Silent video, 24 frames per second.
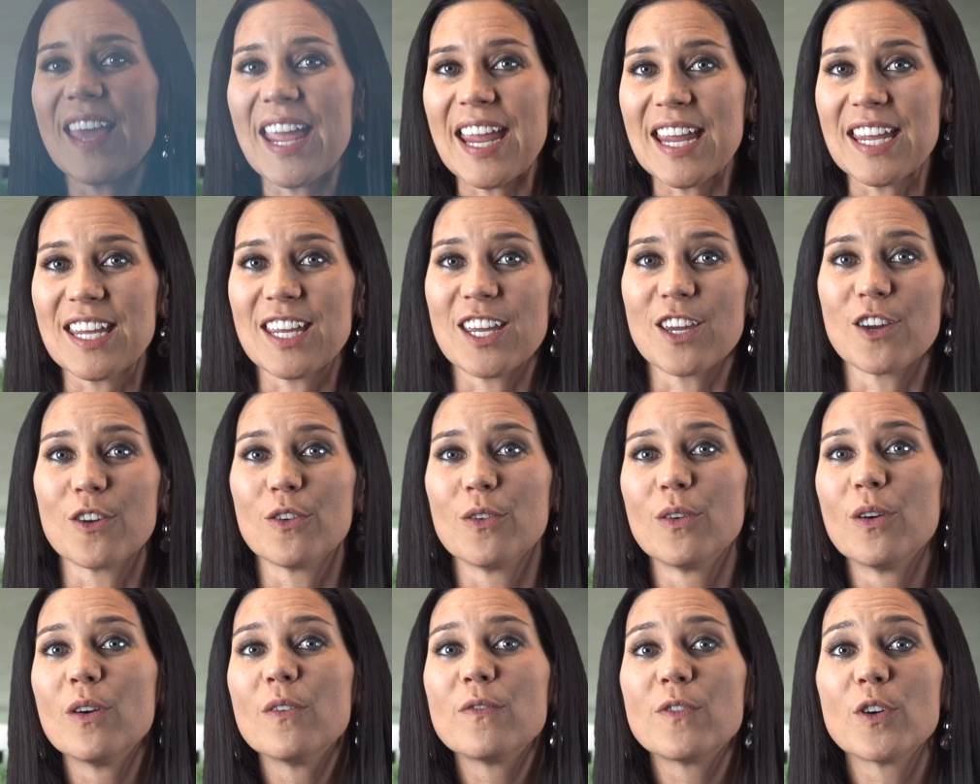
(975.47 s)
thank you
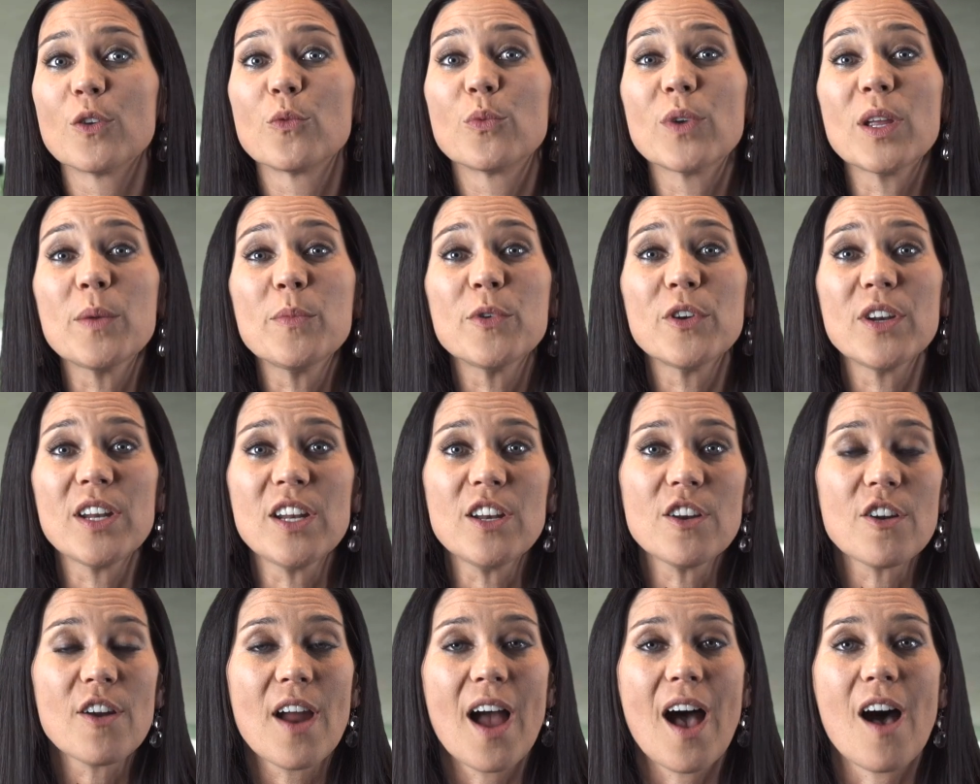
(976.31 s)
for
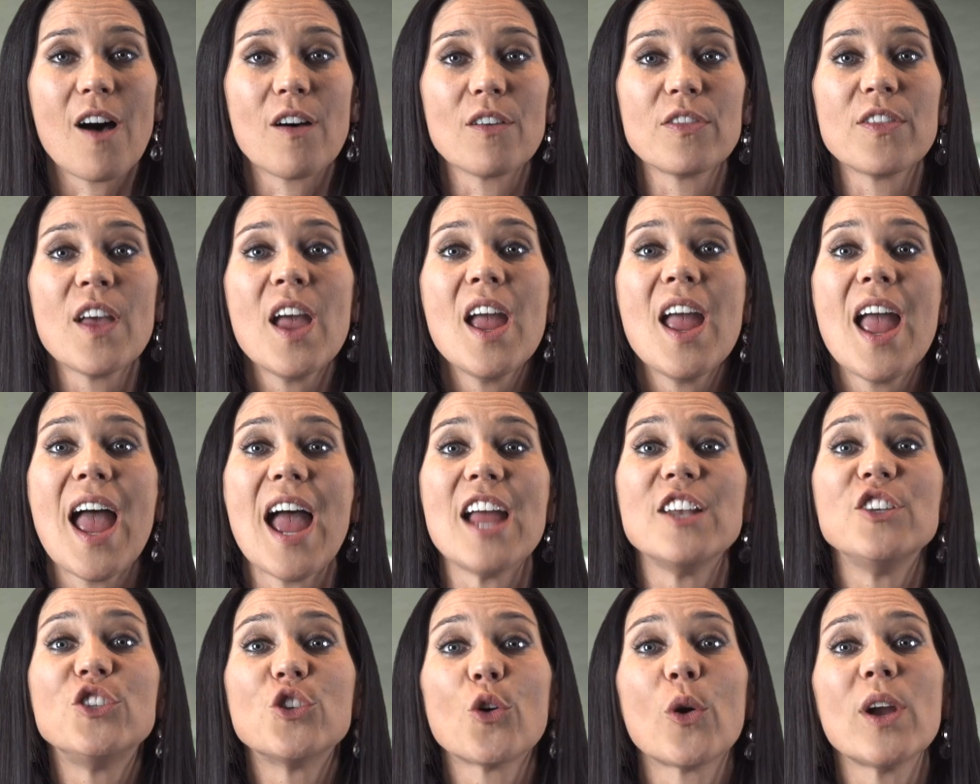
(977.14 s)
rebooting your health
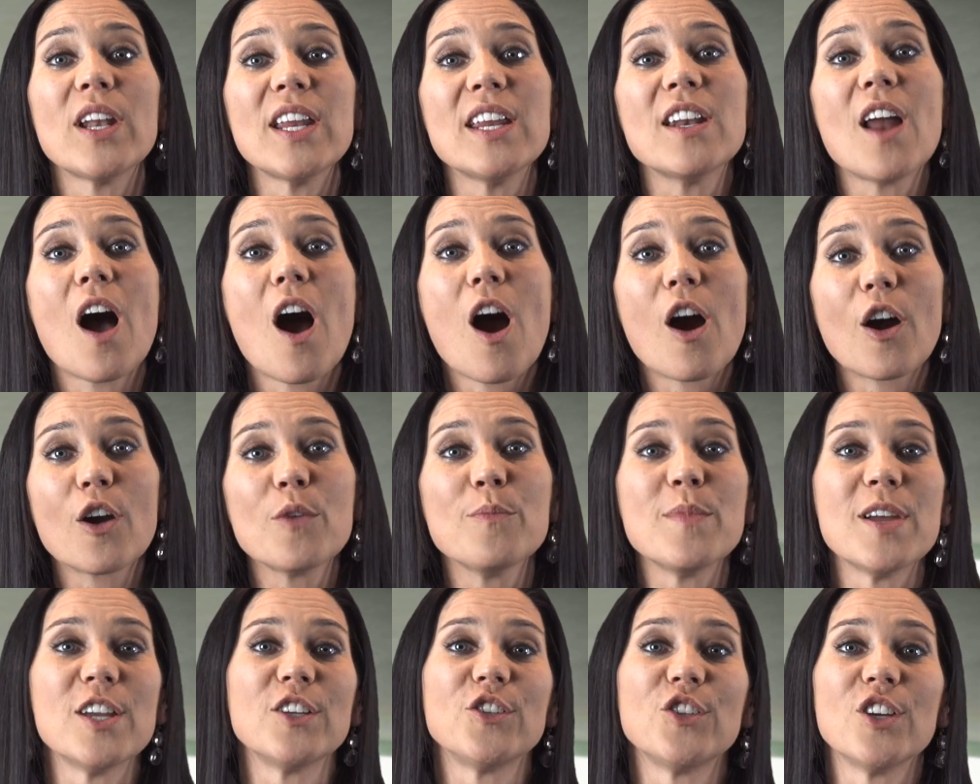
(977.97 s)
and joining our
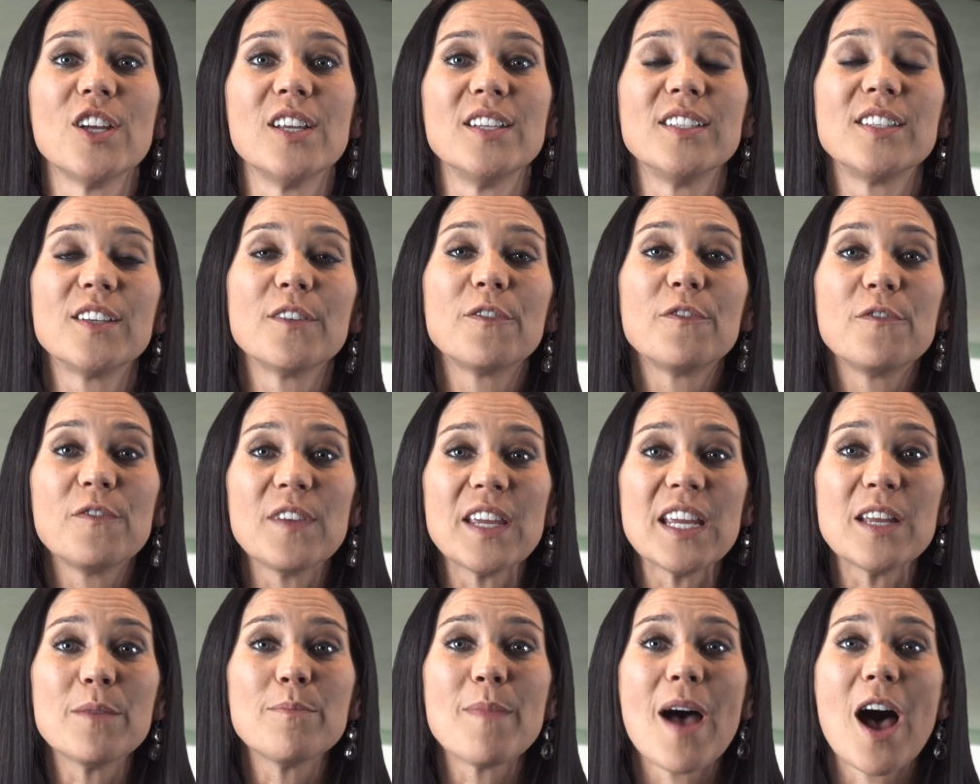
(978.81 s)
mission to
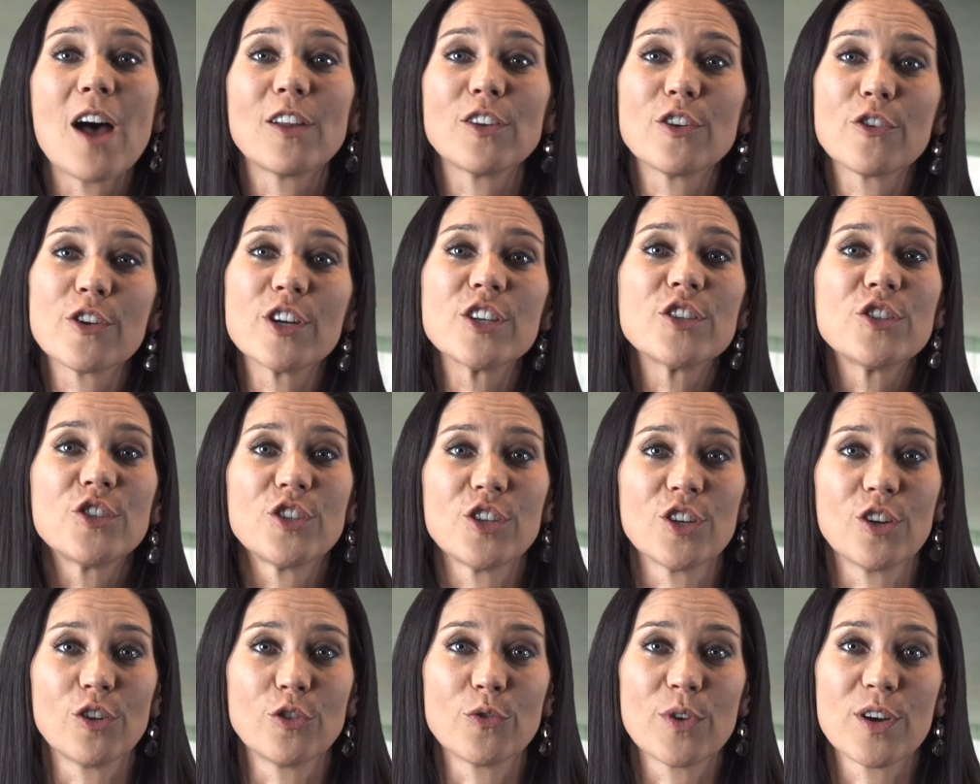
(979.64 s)
feed malnourished
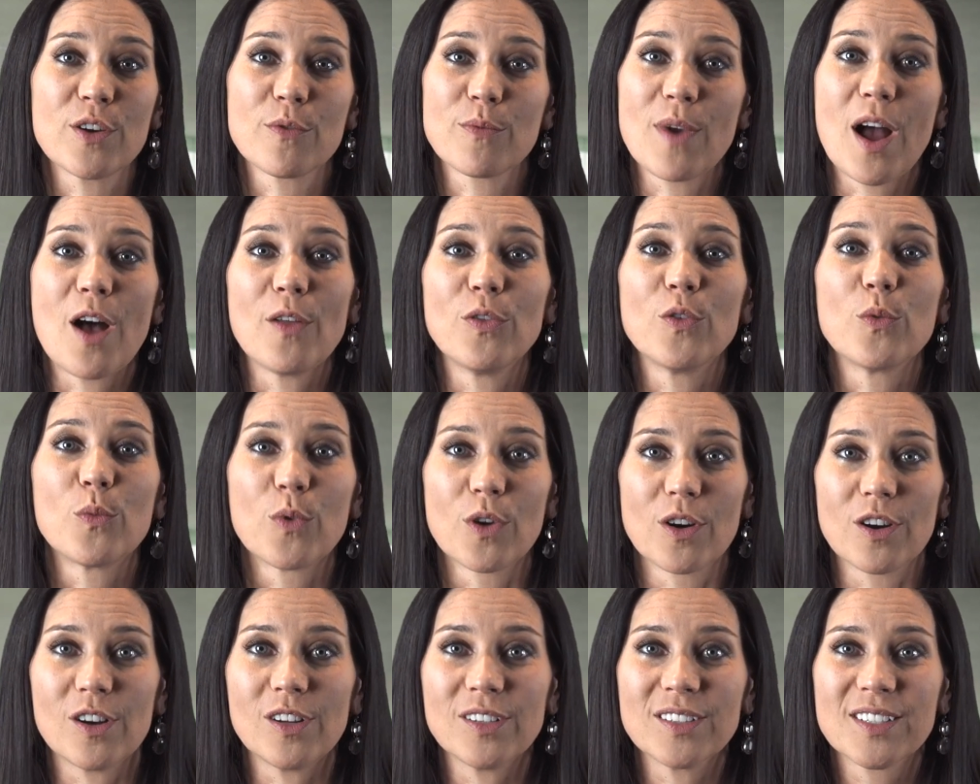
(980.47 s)
children around the
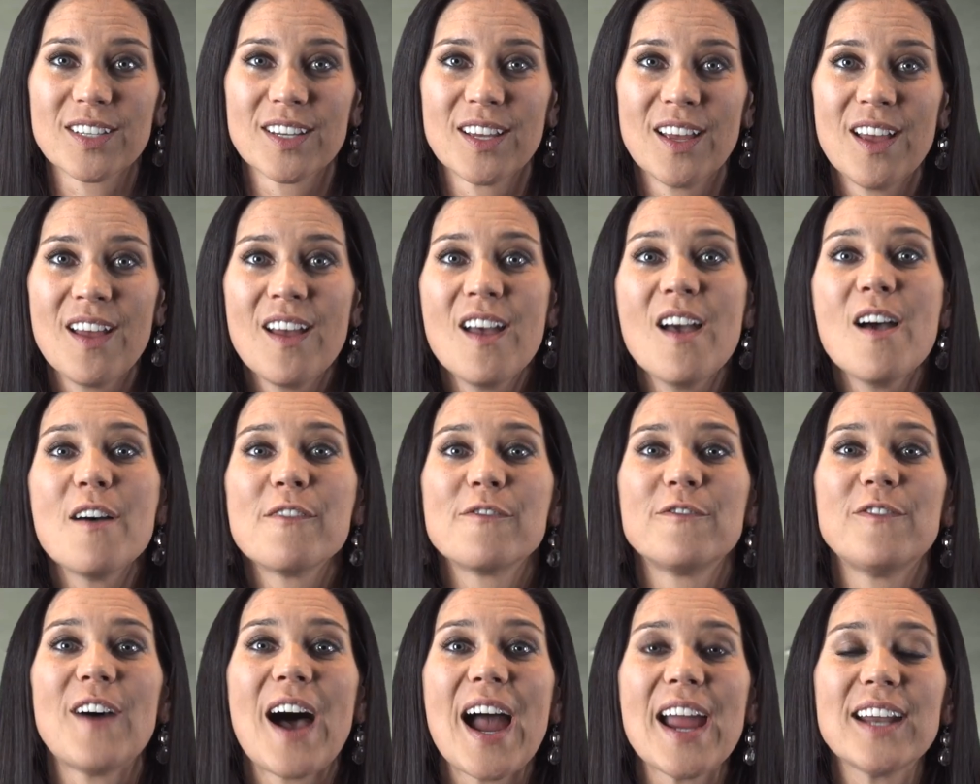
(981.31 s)
world.
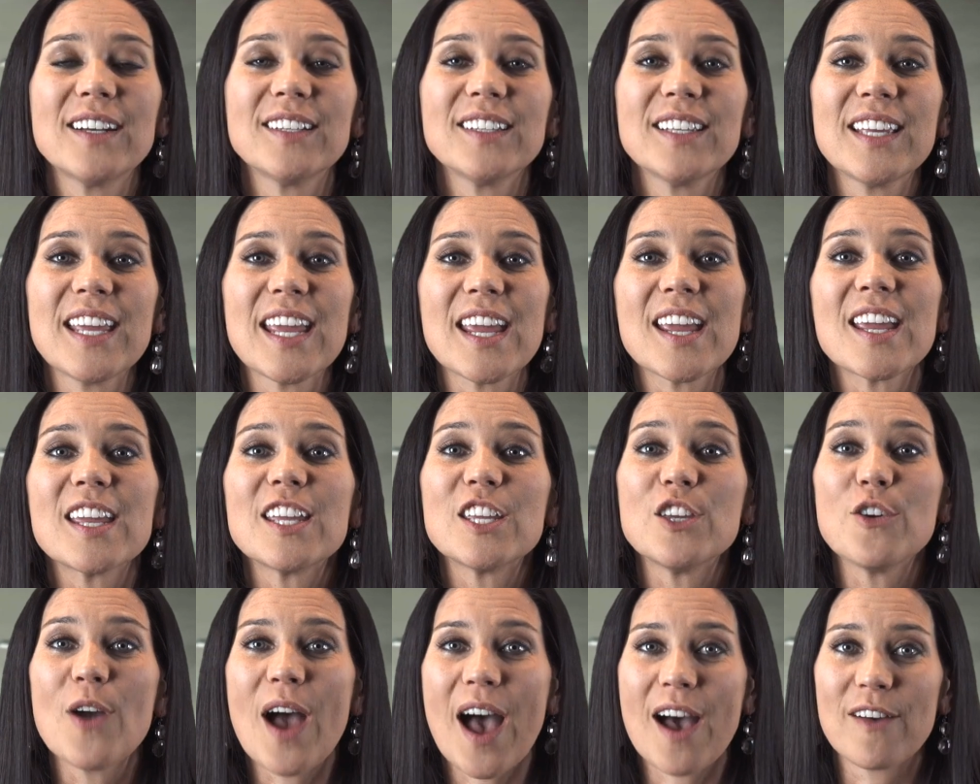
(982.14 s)
Finally,
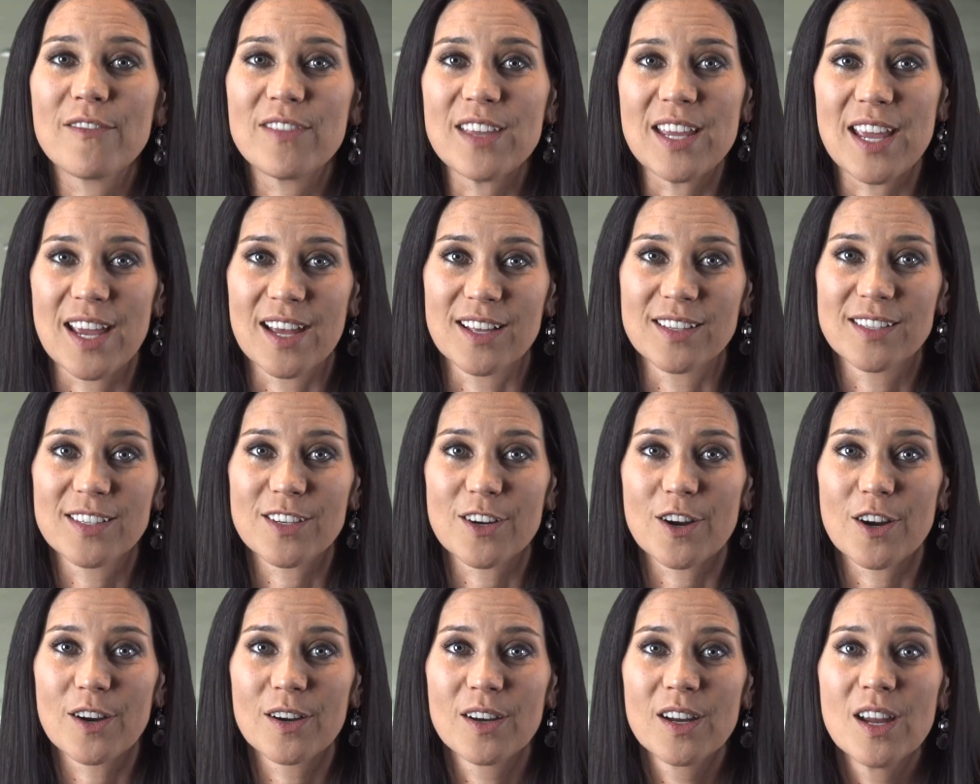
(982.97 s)
you have the
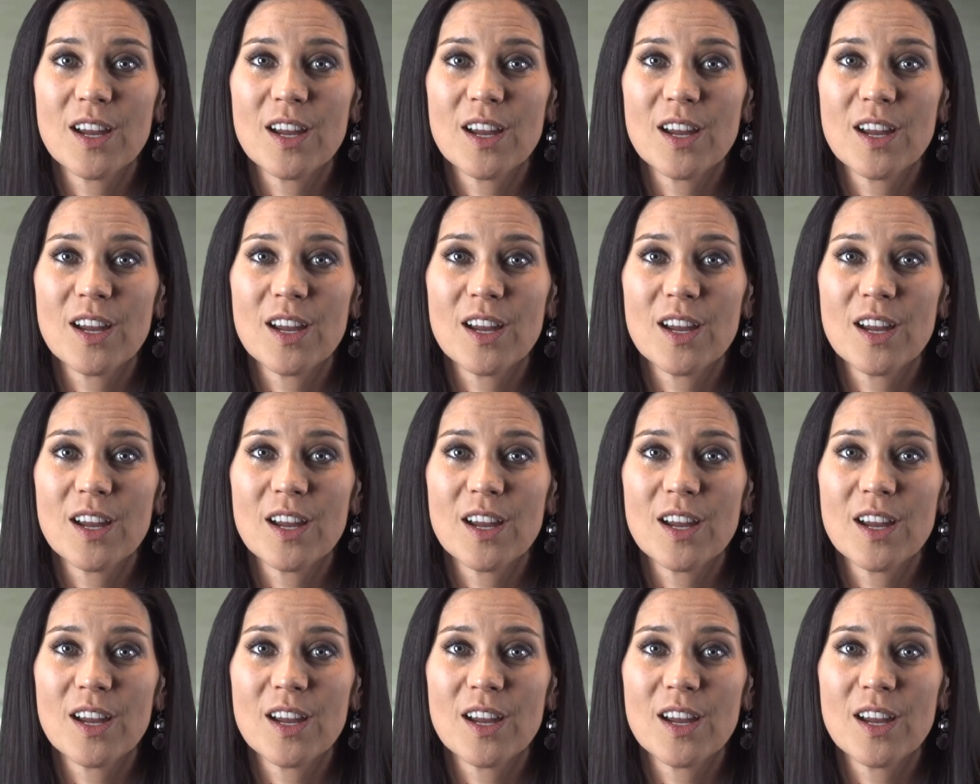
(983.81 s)
answer.